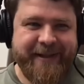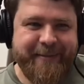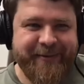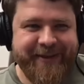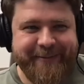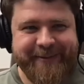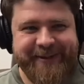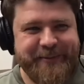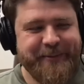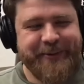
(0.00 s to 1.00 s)
Some of
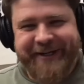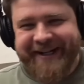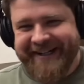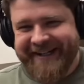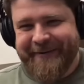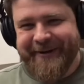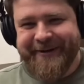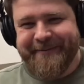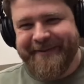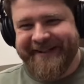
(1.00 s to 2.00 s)
them work in our
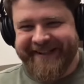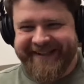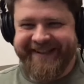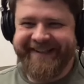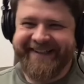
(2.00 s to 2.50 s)
company.